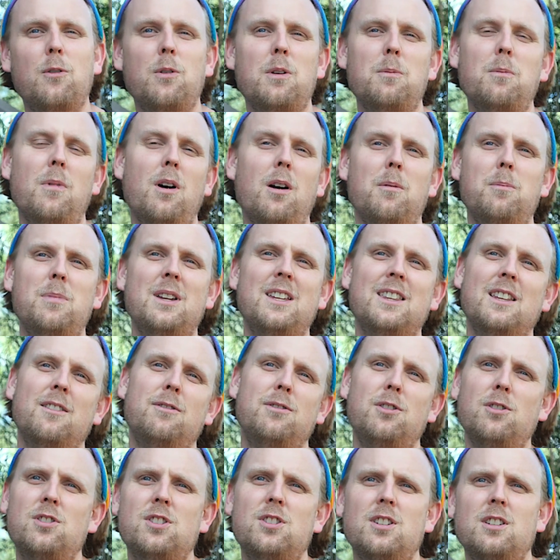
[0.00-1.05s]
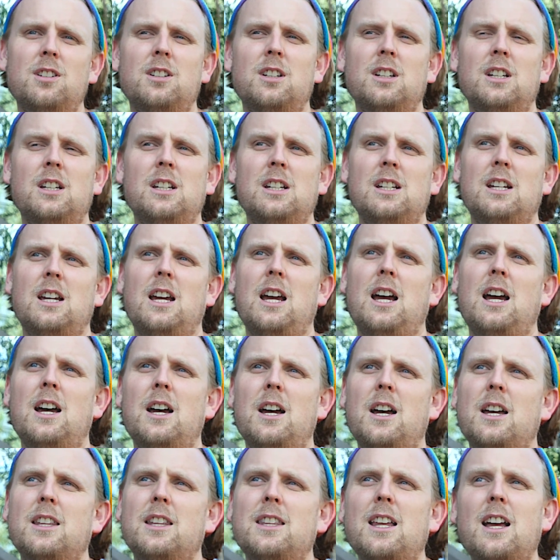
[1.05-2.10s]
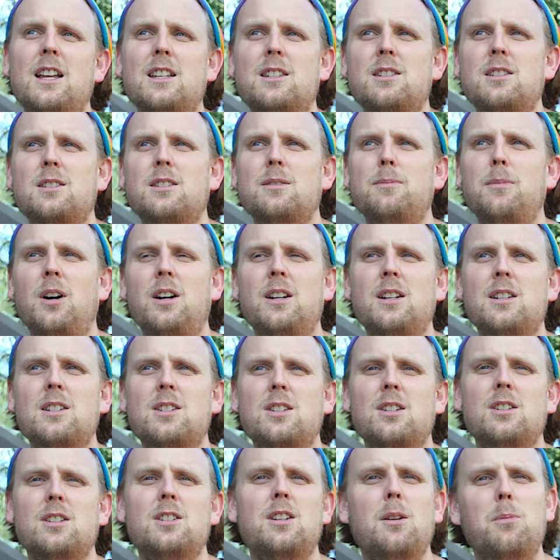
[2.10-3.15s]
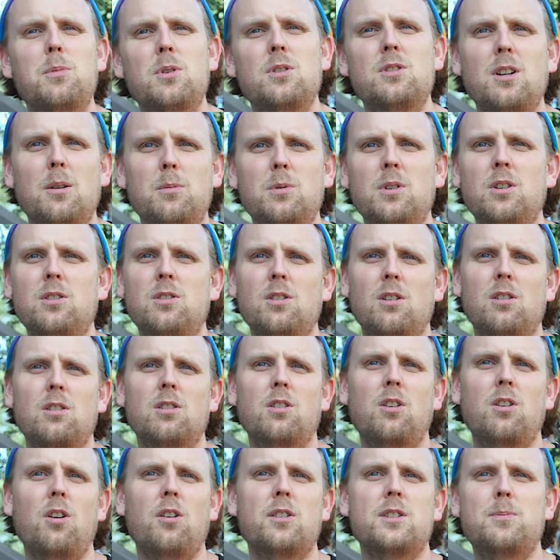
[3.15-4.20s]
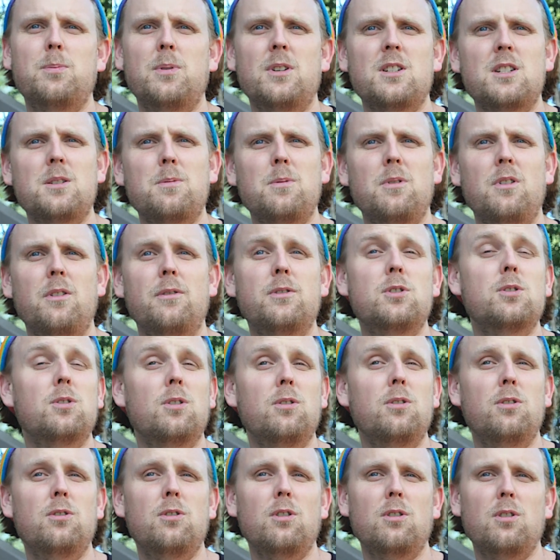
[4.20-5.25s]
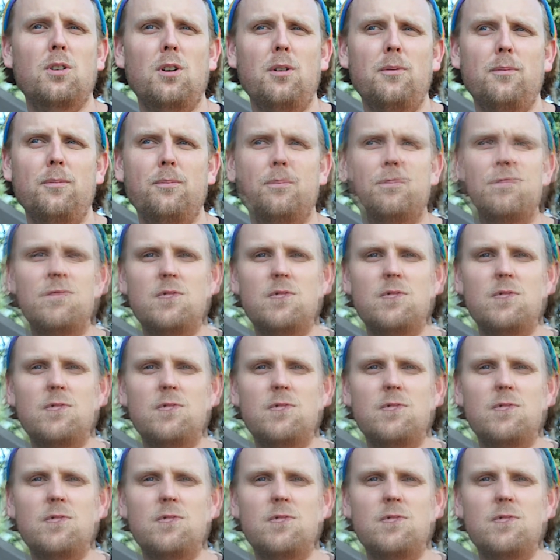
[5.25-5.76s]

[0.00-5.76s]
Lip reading: might be in the future. And that's, mine is the www.godsprincipleoftruth.com.